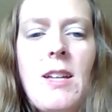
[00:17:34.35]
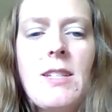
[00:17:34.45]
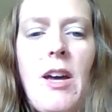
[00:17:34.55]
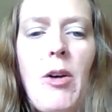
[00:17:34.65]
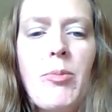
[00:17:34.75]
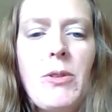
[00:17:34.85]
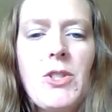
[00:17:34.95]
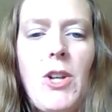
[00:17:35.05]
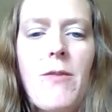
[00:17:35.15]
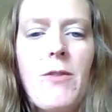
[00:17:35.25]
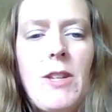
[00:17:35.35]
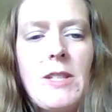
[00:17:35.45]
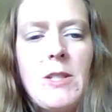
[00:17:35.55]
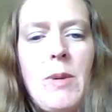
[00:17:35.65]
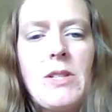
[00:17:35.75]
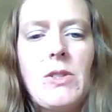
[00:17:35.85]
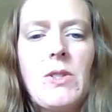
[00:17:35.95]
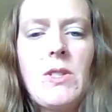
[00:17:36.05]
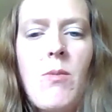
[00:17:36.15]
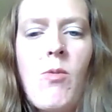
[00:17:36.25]
to help you shop for that special
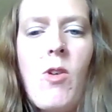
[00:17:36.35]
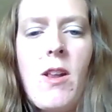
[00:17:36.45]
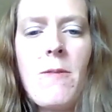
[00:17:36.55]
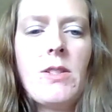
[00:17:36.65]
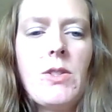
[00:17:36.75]
someone.